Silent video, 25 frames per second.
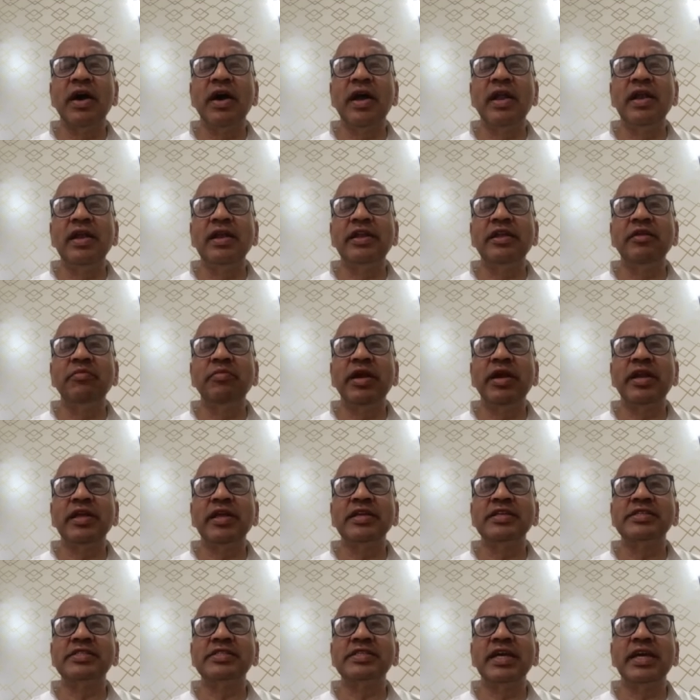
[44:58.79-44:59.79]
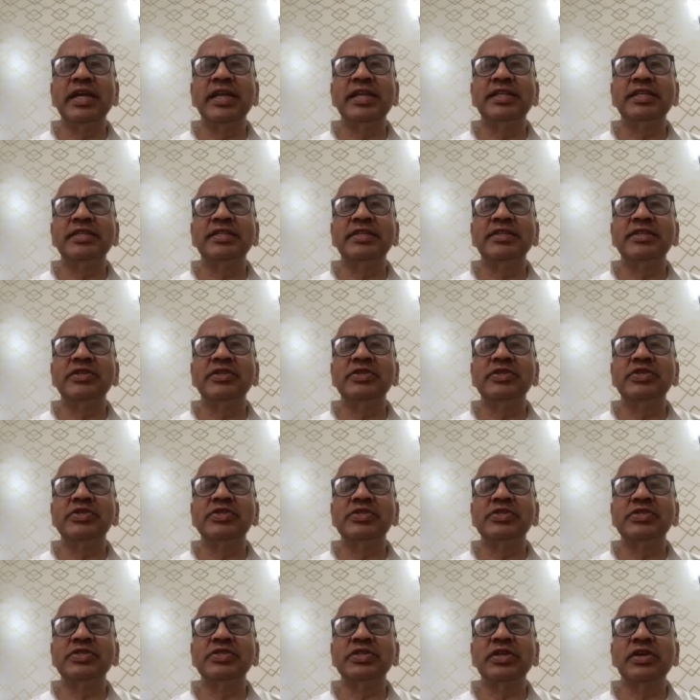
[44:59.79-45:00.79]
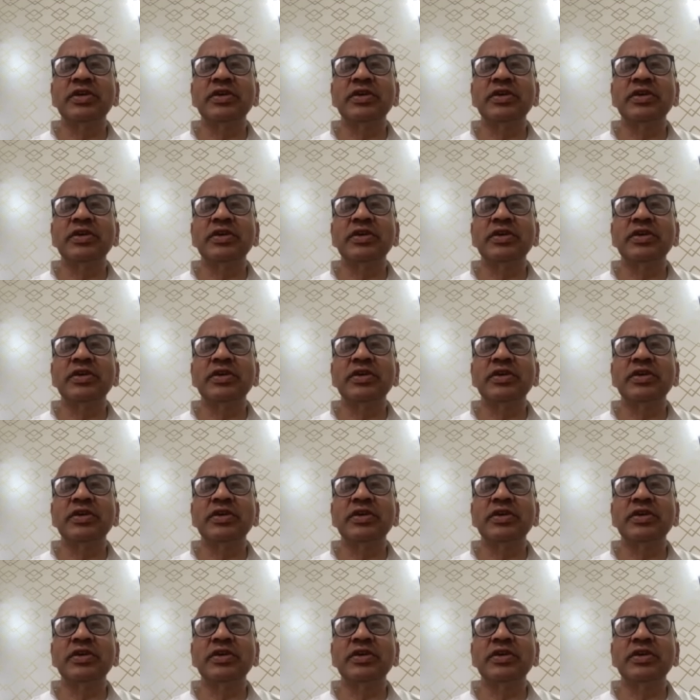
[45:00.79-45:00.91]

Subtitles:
ultimate essence.